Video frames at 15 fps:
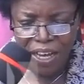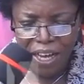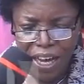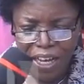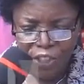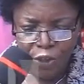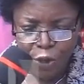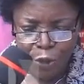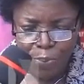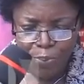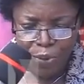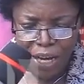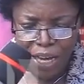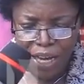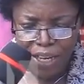has
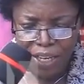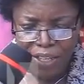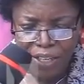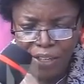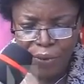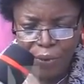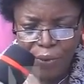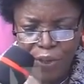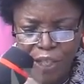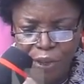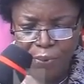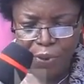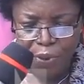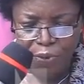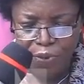complied with the
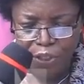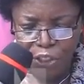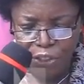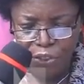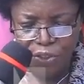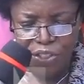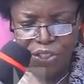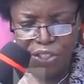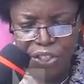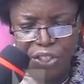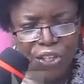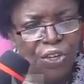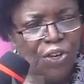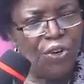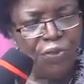provisions
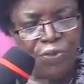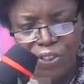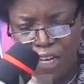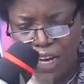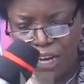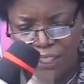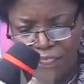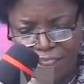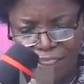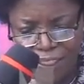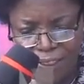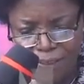of the Act.